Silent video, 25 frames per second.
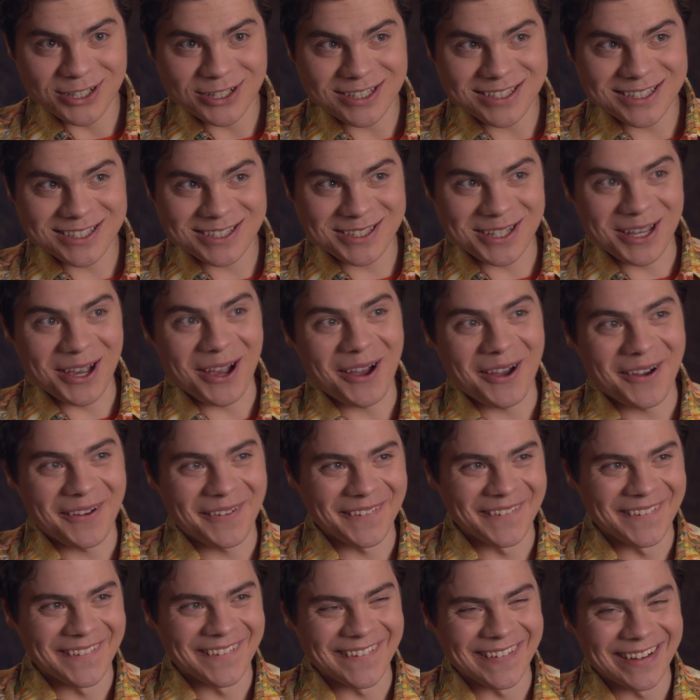
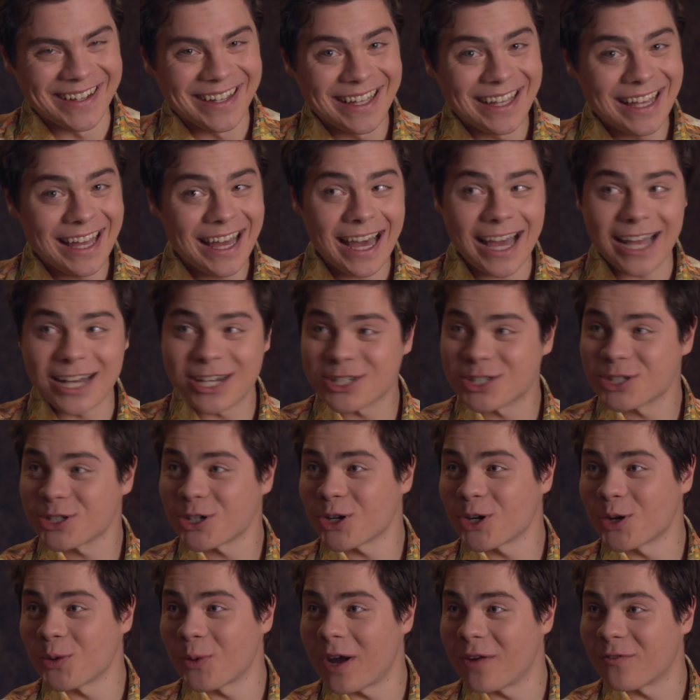So I just
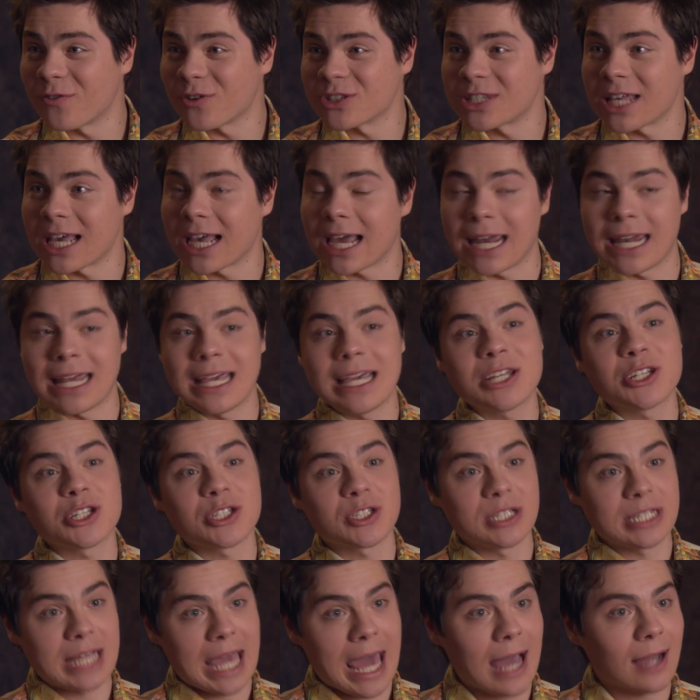turn away for a second, and he
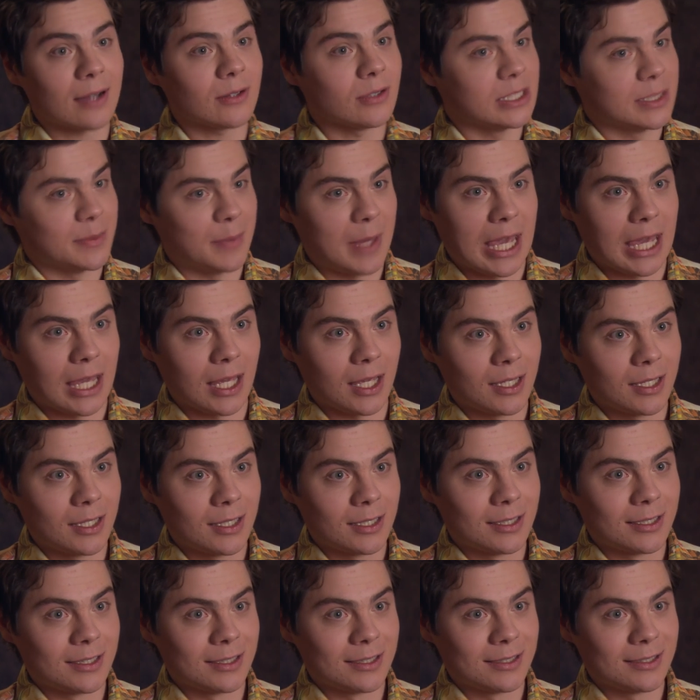just tackles me
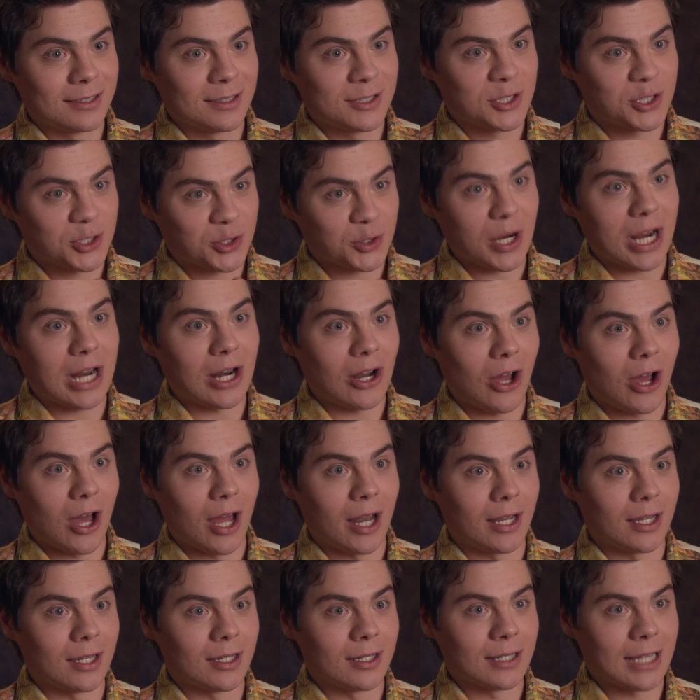straight
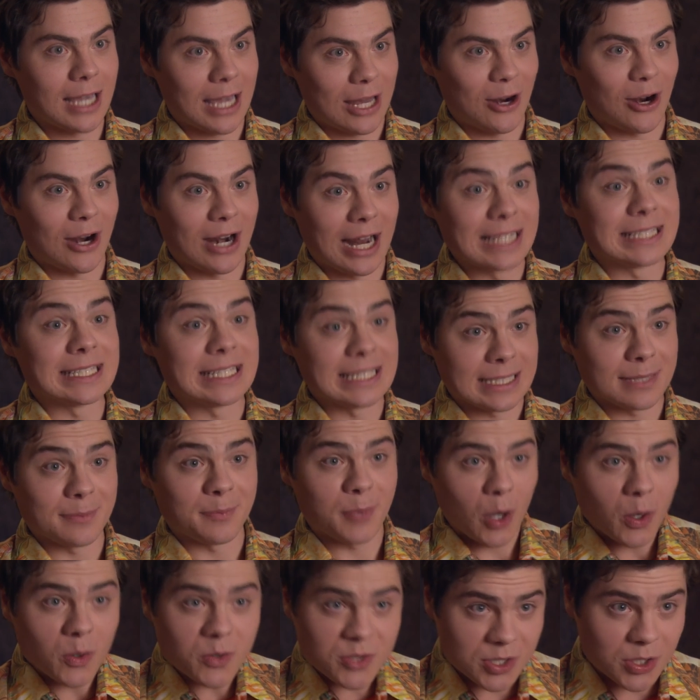on, head on, as he's
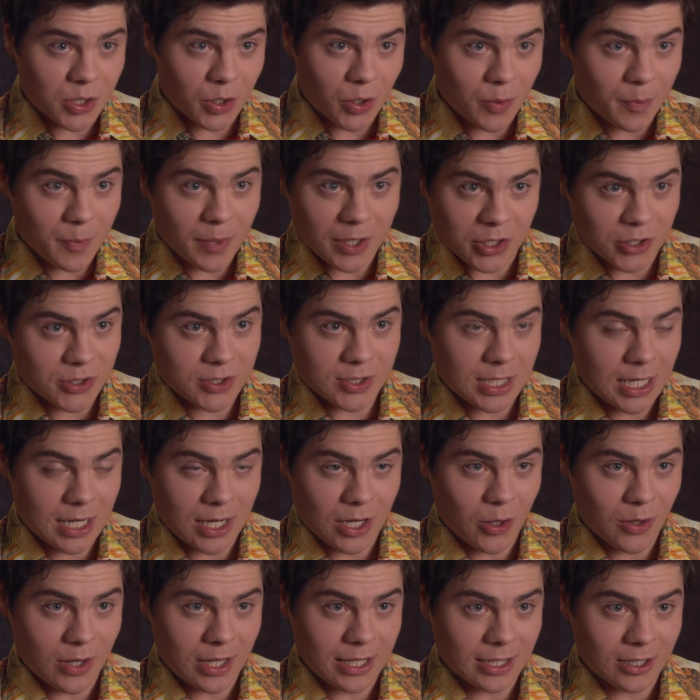supposed to, but just didn't
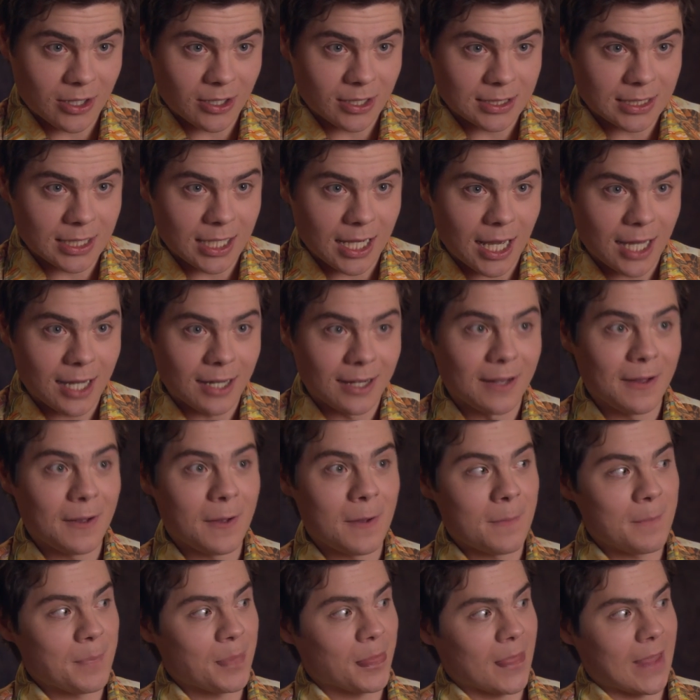know that they called cut,
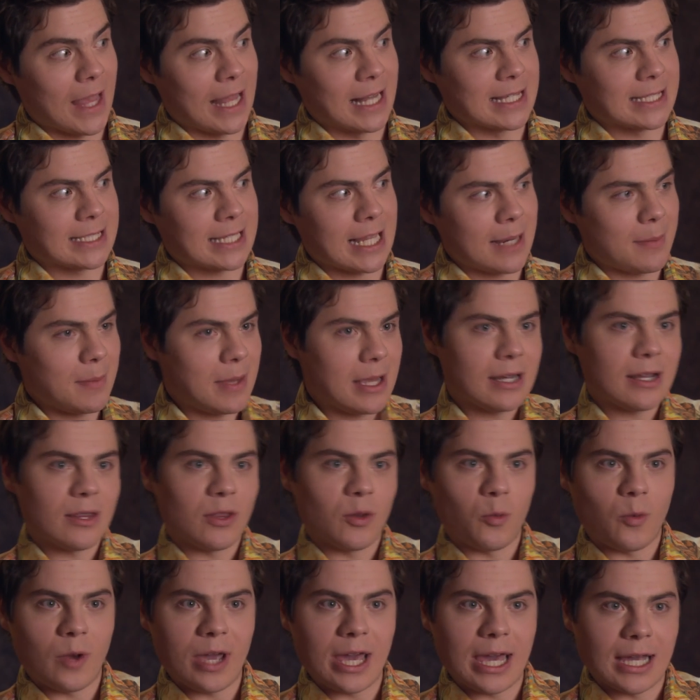and sent me into
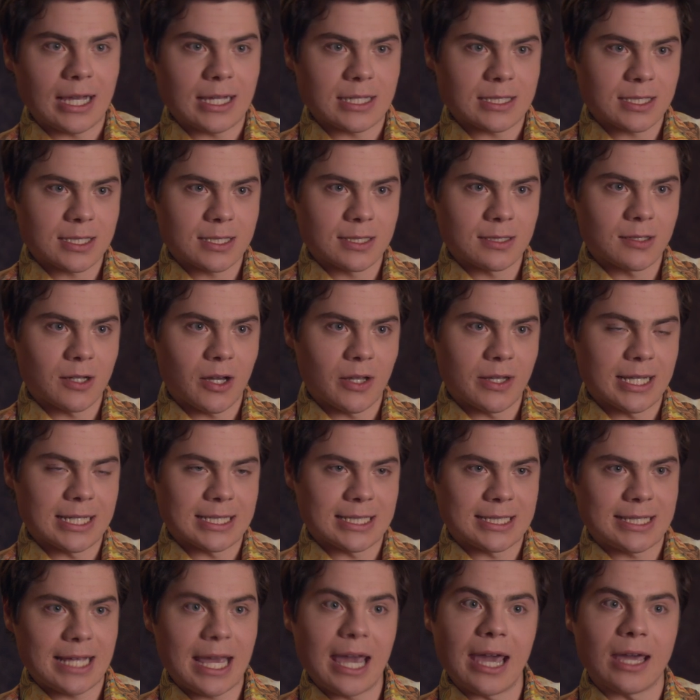the wings on the
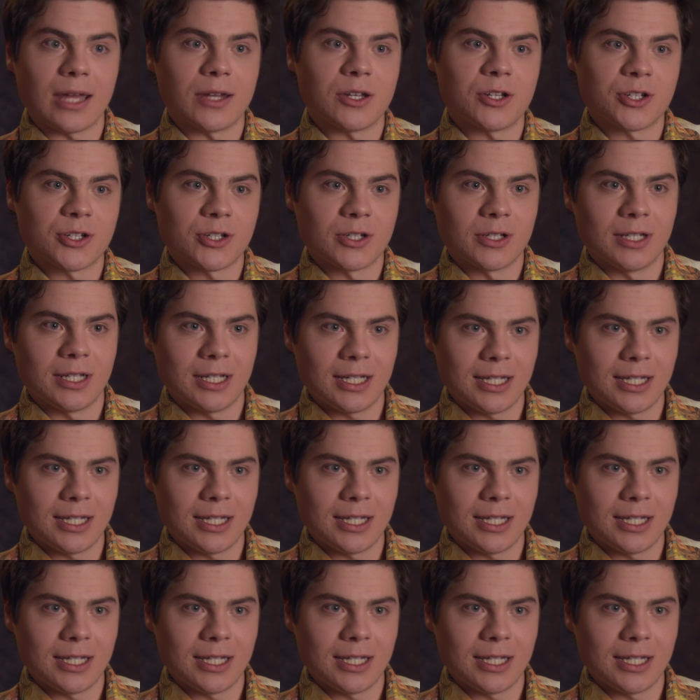stage.